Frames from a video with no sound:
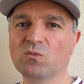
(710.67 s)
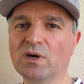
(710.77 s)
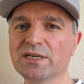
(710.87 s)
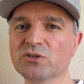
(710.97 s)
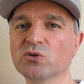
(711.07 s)

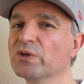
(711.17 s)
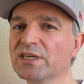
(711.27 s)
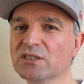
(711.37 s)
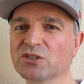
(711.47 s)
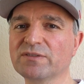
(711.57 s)
Why do
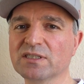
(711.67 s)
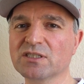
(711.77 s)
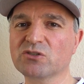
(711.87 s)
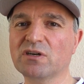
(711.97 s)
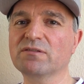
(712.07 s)
English
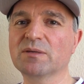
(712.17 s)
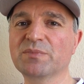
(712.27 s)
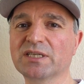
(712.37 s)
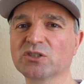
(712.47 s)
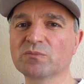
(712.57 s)
fans travel in
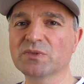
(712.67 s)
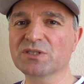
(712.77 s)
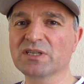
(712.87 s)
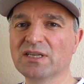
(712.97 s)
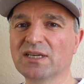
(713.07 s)
big
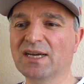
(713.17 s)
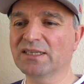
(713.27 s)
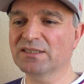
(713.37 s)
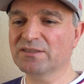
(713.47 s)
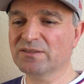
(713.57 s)
numbers
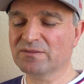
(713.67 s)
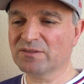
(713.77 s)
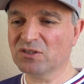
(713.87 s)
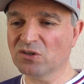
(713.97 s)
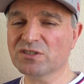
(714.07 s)
and
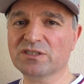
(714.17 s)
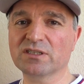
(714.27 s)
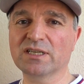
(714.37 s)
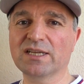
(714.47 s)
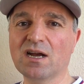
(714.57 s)

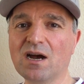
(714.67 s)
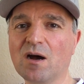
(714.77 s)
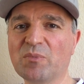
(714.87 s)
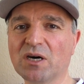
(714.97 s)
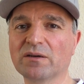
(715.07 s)
constantly
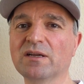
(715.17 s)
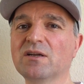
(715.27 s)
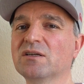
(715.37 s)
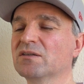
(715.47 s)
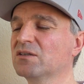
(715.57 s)
harp on,
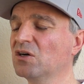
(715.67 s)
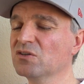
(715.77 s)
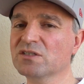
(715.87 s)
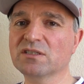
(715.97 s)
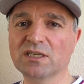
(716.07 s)

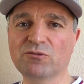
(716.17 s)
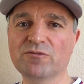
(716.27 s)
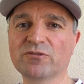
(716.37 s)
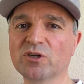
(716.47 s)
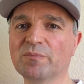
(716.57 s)
constantly
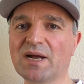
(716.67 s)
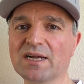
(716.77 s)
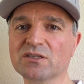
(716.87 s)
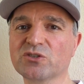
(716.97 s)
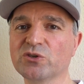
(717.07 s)
refer
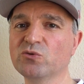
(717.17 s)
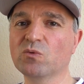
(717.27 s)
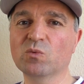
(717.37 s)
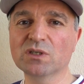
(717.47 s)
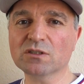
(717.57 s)
back
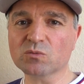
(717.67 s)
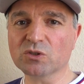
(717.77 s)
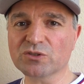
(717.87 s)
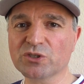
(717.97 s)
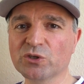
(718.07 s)
to World
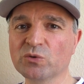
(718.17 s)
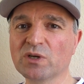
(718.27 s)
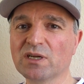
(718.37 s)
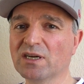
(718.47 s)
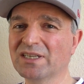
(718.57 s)
War II
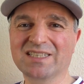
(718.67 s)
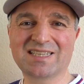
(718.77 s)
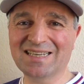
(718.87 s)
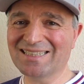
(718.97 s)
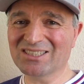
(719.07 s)
and
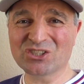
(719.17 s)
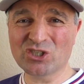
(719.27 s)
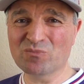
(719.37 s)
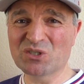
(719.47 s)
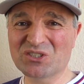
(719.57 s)
killing
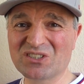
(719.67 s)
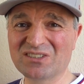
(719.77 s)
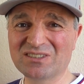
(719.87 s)
Germans?